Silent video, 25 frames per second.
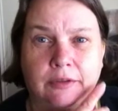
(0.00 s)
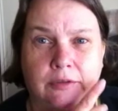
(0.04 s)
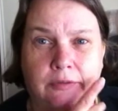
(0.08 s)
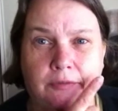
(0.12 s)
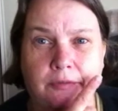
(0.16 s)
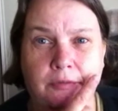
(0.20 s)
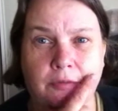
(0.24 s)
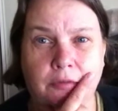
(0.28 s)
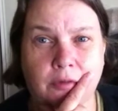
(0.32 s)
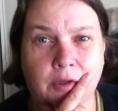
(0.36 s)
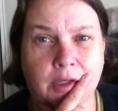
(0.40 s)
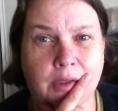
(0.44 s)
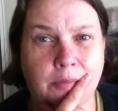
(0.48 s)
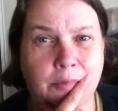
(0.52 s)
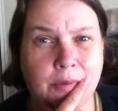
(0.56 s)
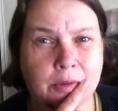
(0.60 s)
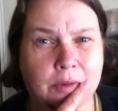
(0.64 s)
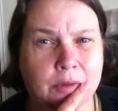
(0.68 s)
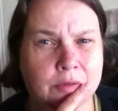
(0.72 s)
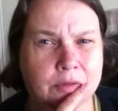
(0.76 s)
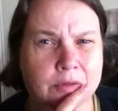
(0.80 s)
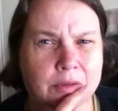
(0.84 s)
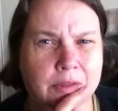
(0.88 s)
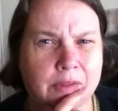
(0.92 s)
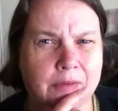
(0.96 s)
of thread,
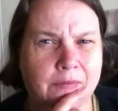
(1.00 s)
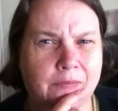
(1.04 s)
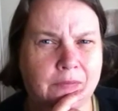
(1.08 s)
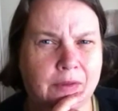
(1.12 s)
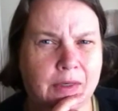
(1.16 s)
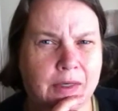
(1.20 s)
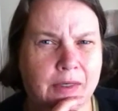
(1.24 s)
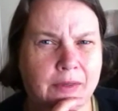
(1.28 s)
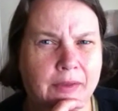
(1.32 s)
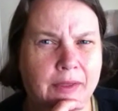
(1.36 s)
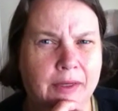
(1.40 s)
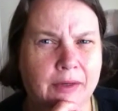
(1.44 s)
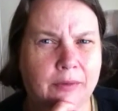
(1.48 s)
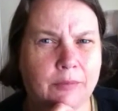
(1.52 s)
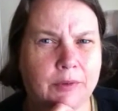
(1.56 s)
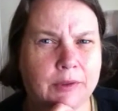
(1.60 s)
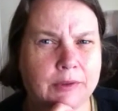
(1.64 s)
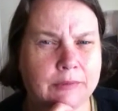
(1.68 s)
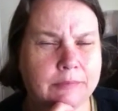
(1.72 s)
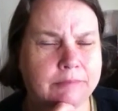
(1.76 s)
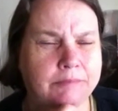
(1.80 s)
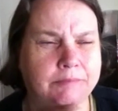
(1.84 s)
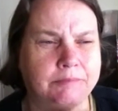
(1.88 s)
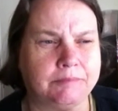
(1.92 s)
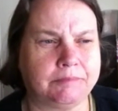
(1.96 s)
because I find that
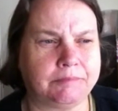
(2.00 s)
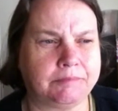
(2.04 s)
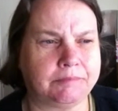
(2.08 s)
one